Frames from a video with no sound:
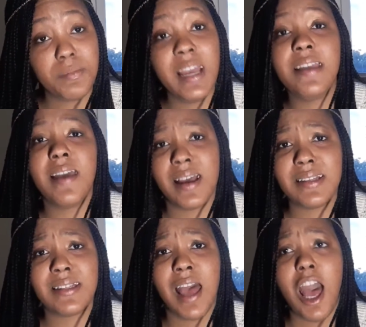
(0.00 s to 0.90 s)
And
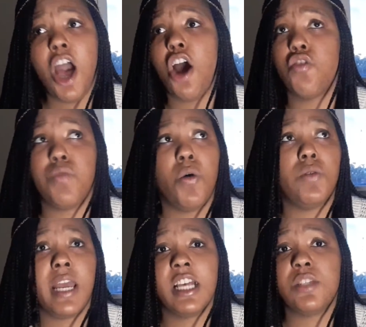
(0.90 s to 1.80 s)
yes, a
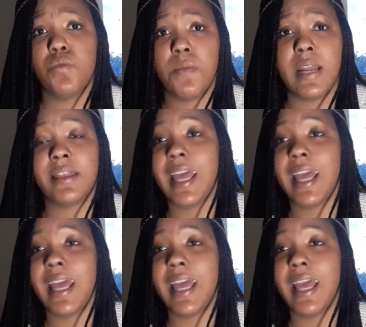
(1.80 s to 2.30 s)
grown-ass woman at